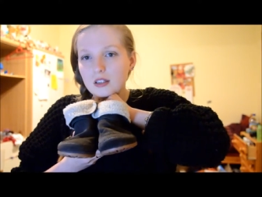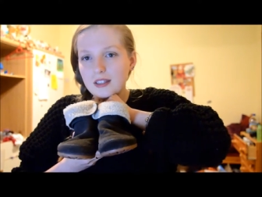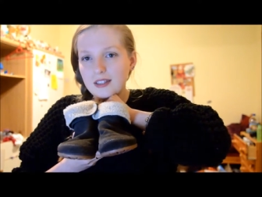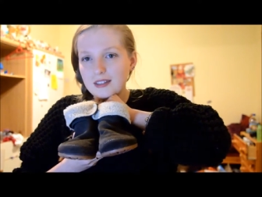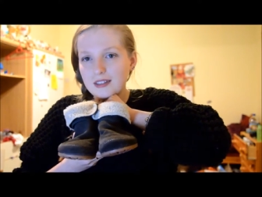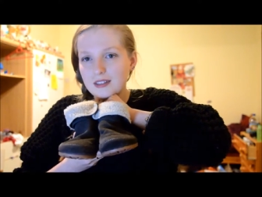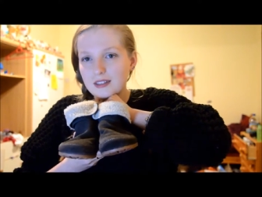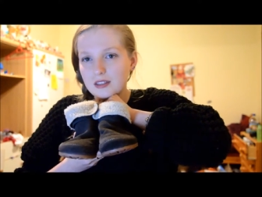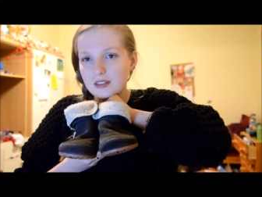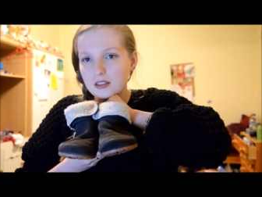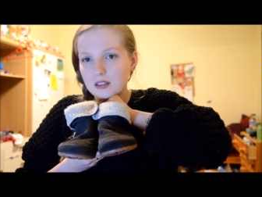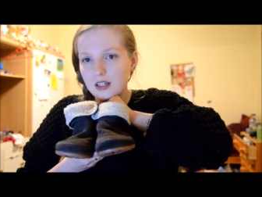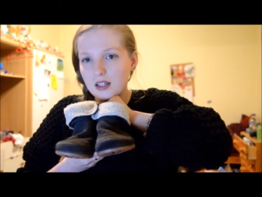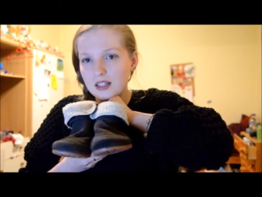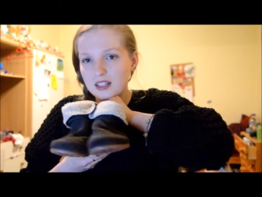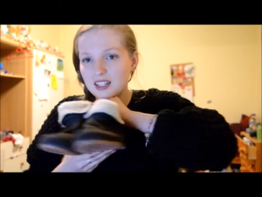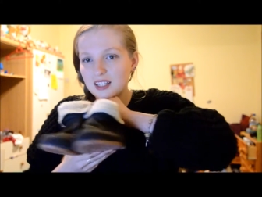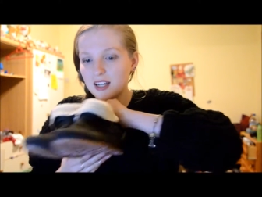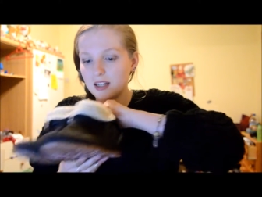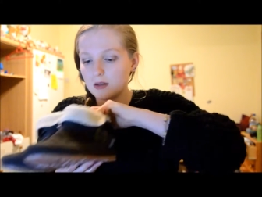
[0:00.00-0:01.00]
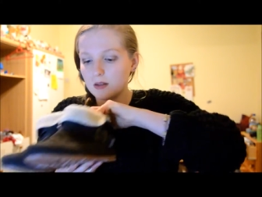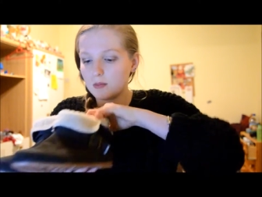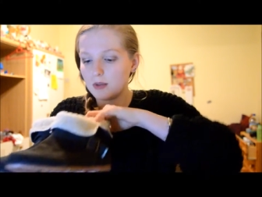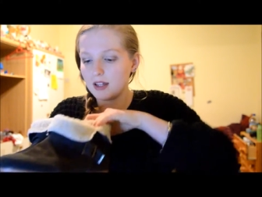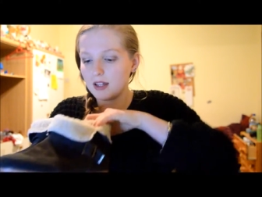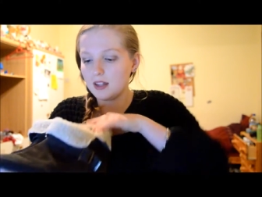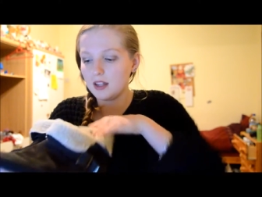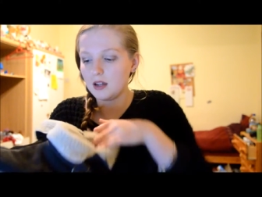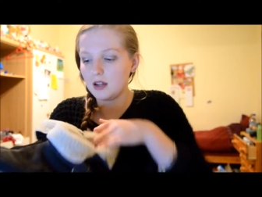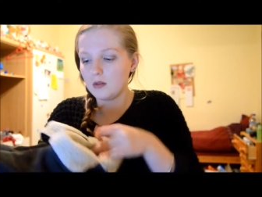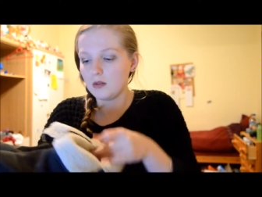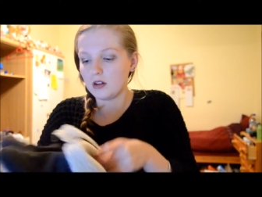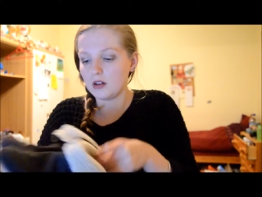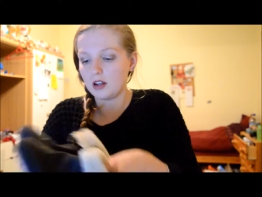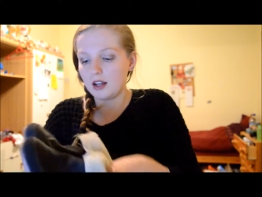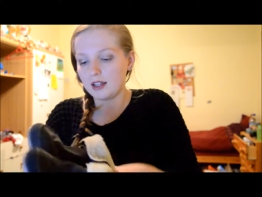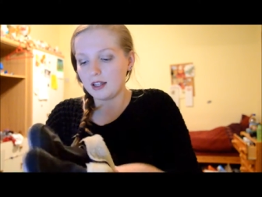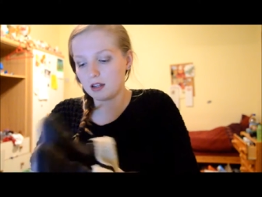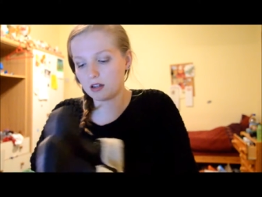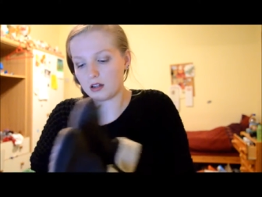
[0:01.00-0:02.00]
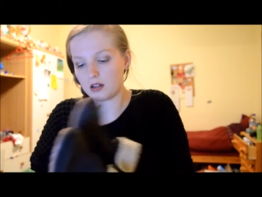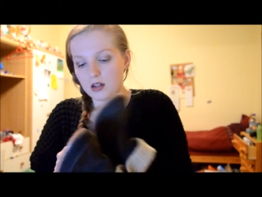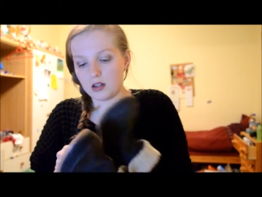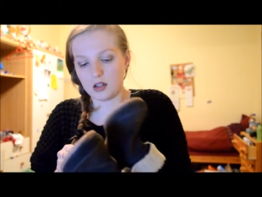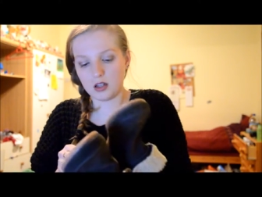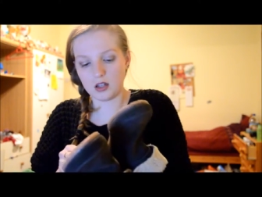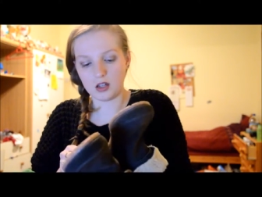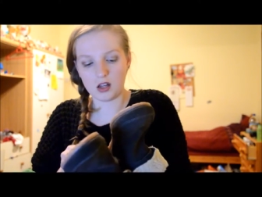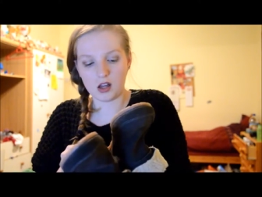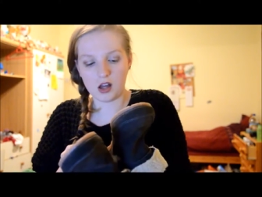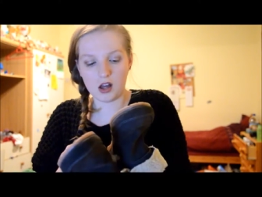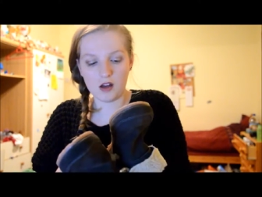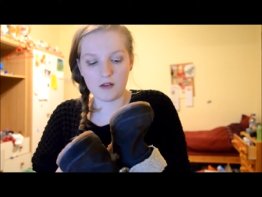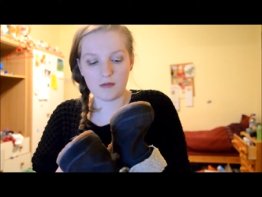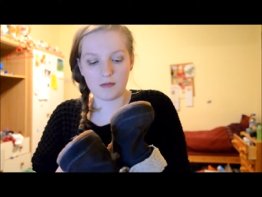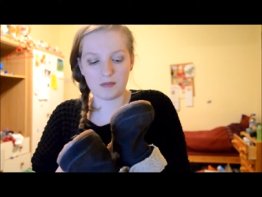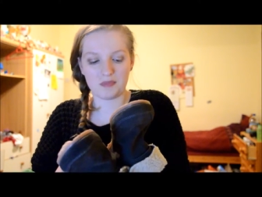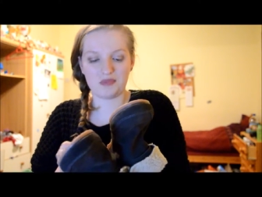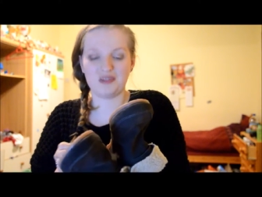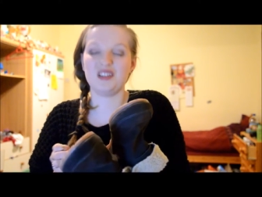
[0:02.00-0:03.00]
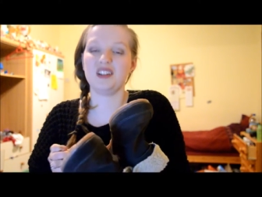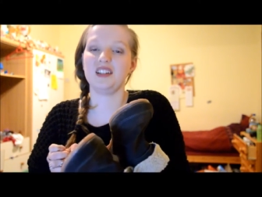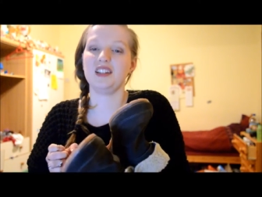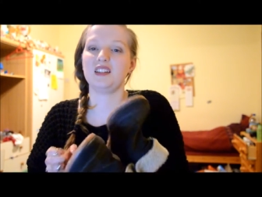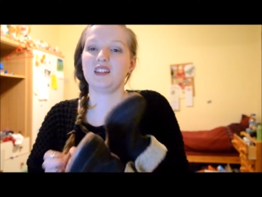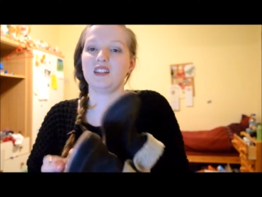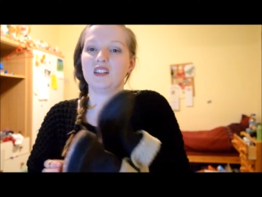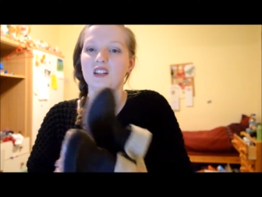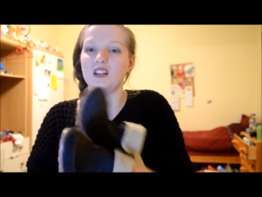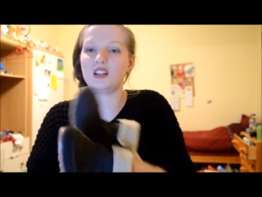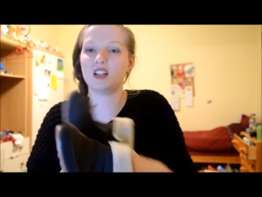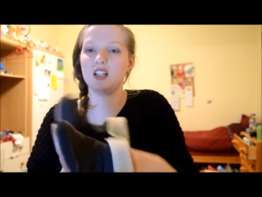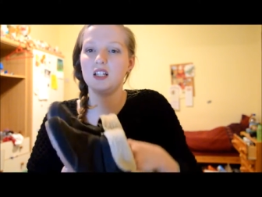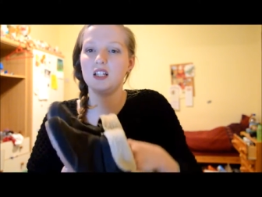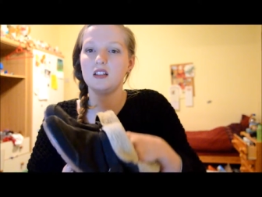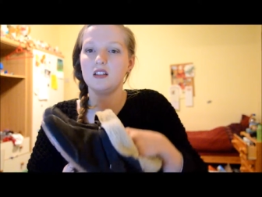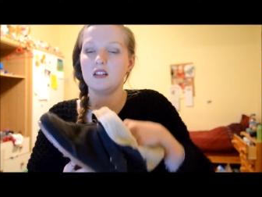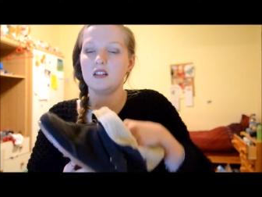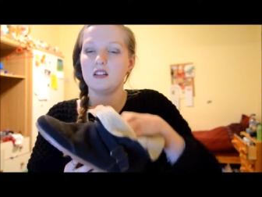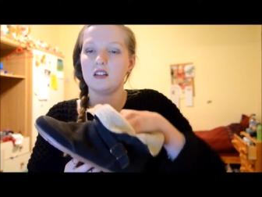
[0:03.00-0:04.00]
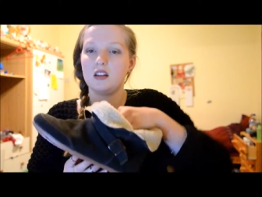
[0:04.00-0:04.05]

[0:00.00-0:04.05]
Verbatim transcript: yes, I had to get them and they were like half price at least.